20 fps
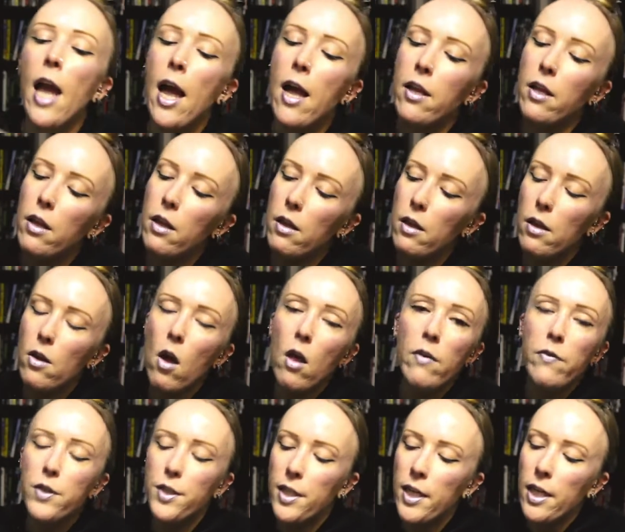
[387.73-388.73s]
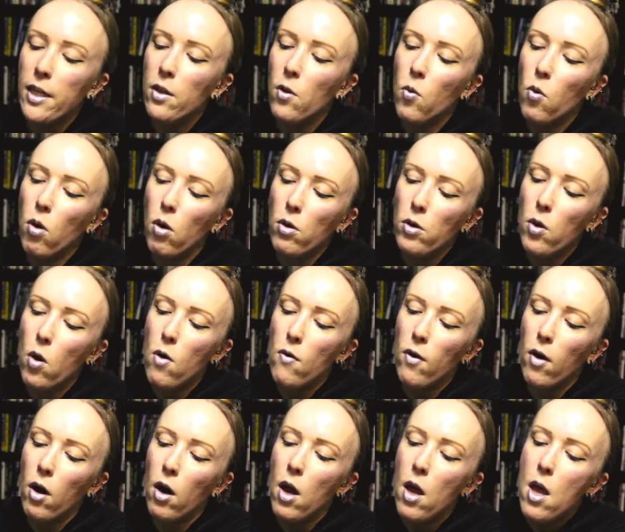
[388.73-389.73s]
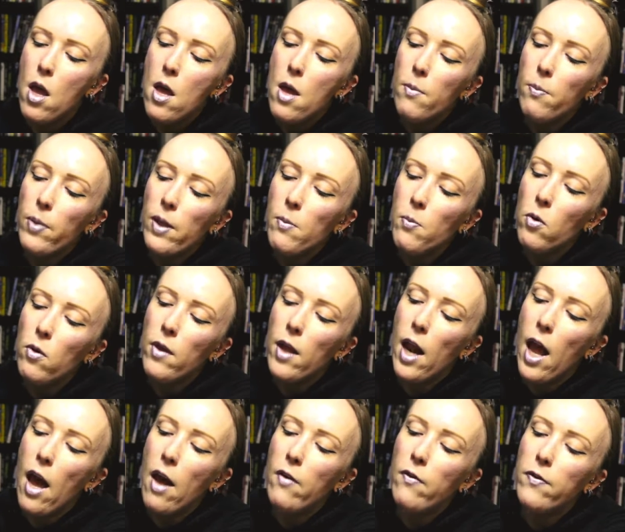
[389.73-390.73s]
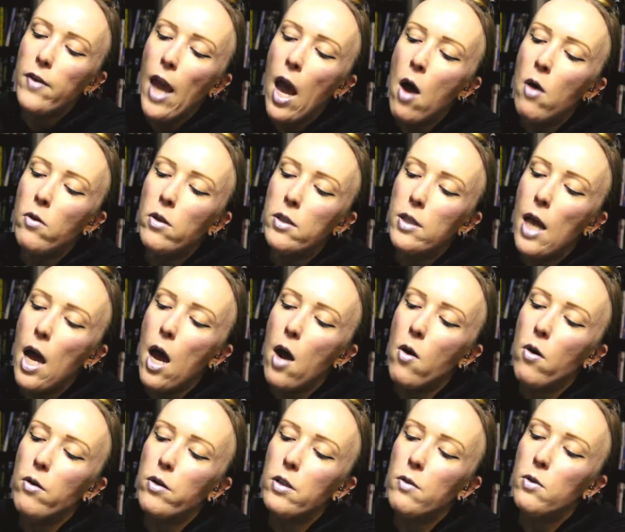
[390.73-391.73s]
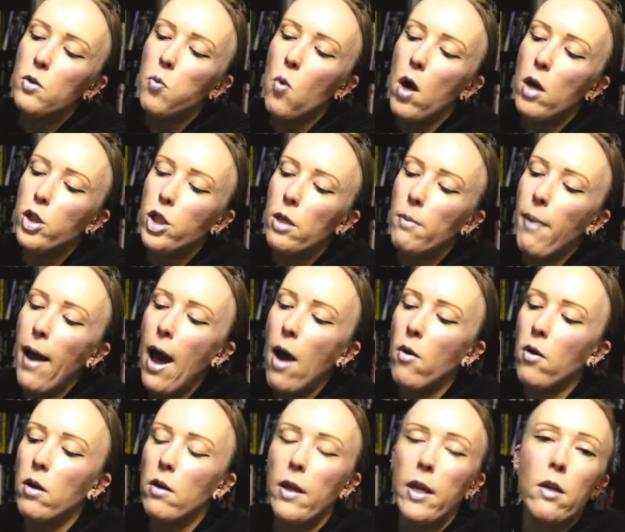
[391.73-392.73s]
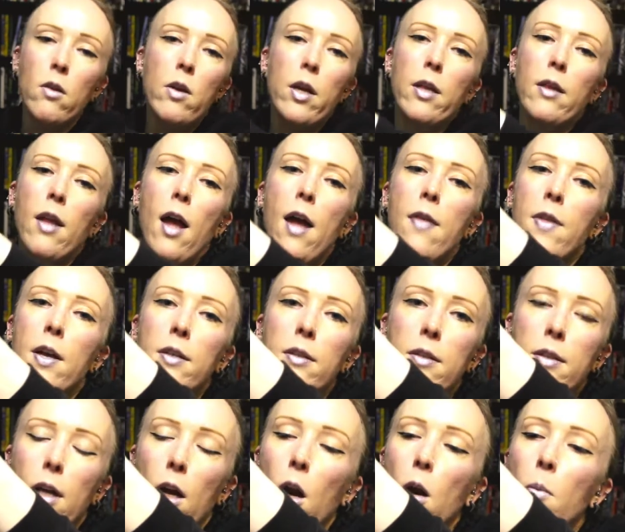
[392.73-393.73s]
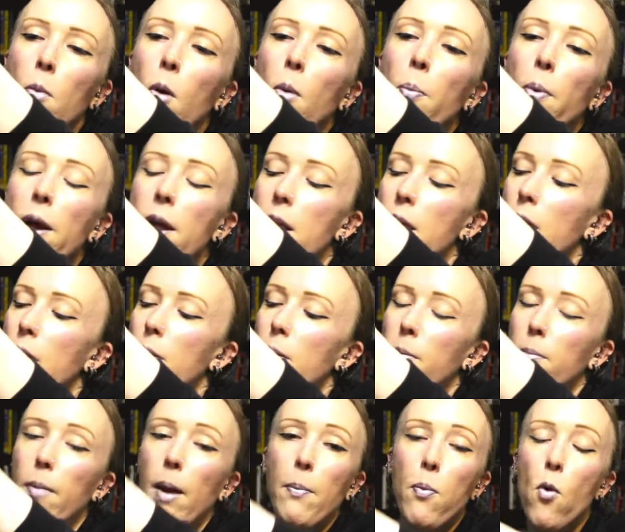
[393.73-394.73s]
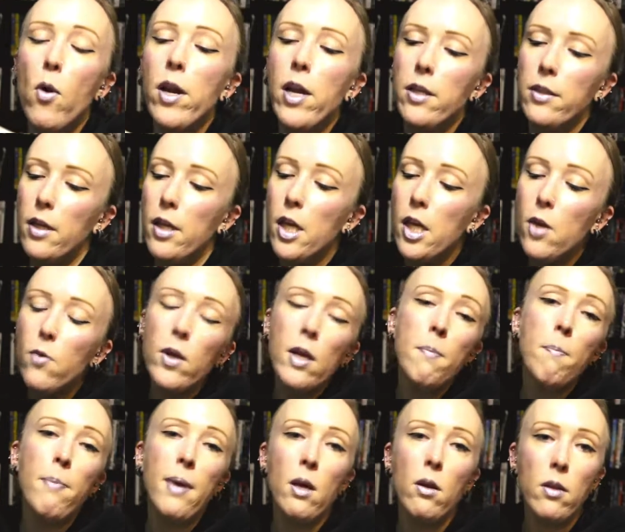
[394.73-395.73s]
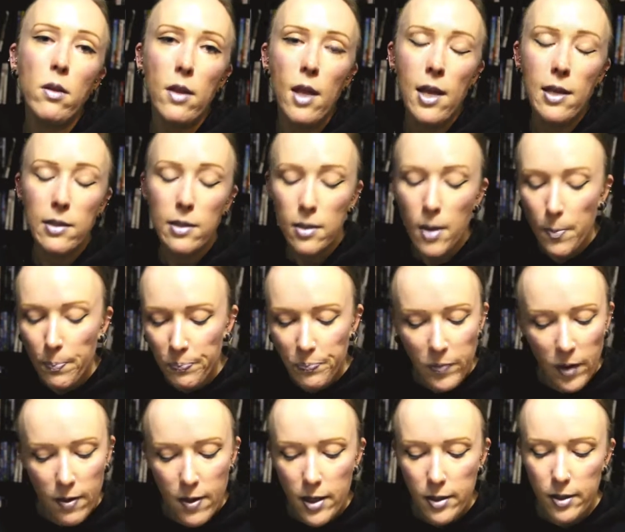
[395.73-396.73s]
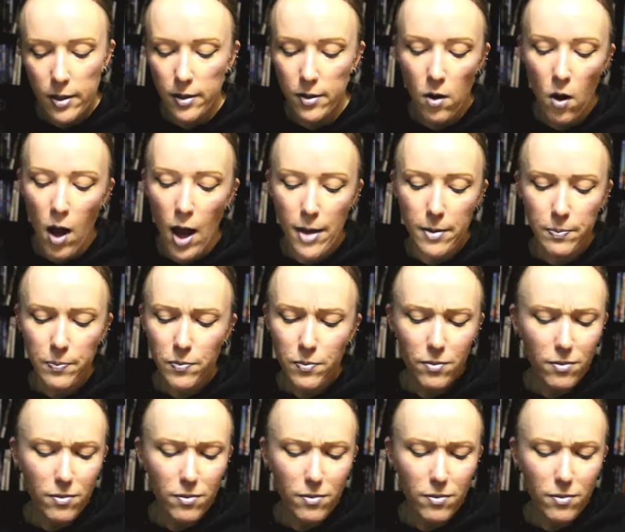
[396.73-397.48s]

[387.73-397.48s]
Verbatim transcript: again, y'all have seen the world over people that have countless hours of swatching power, like look at that, that's terrible. But my point is, you can build this. This is not,